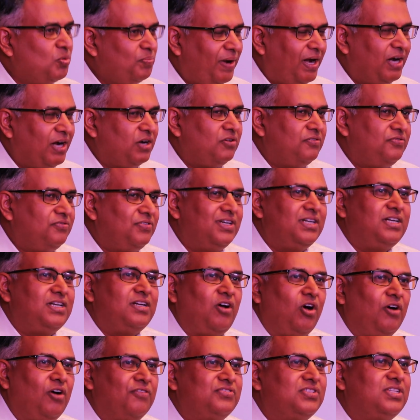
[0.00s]
part of
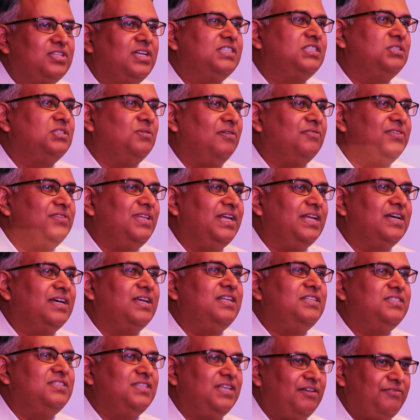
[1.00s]
it offset some of the
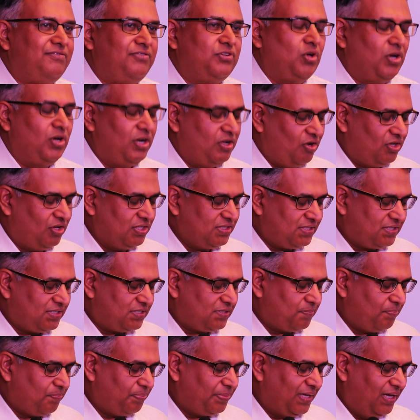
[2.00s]
increasing fuel
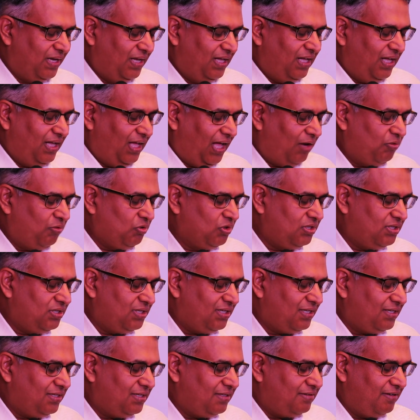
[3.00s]
costs. I would,
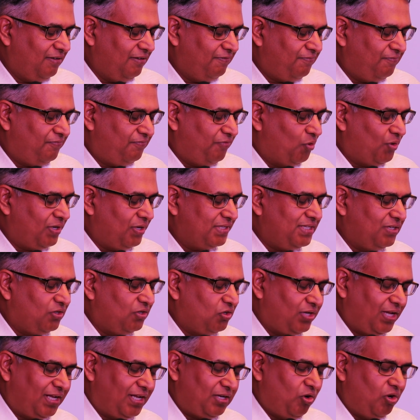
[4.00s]
if focusing
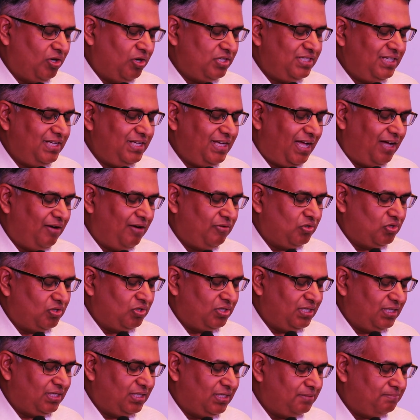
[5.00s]
on technology, I
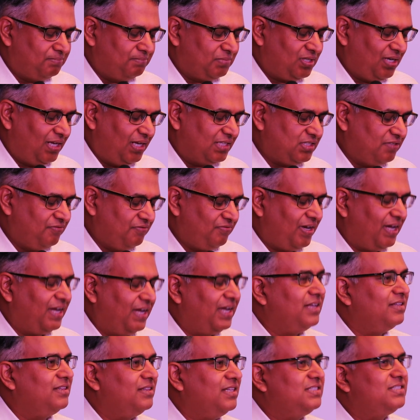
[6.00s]
would
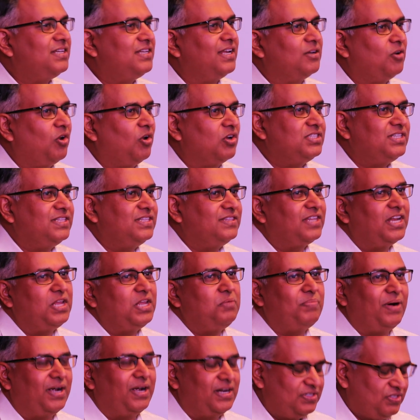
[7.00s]
classify these technologies
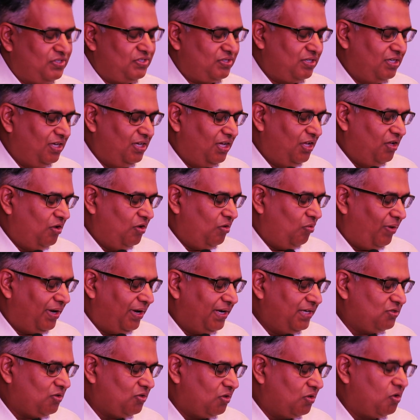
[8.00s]
three parts.
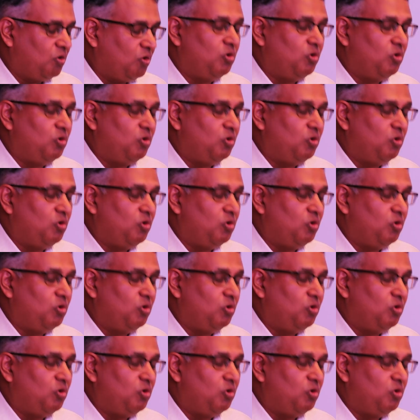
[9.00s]
One is on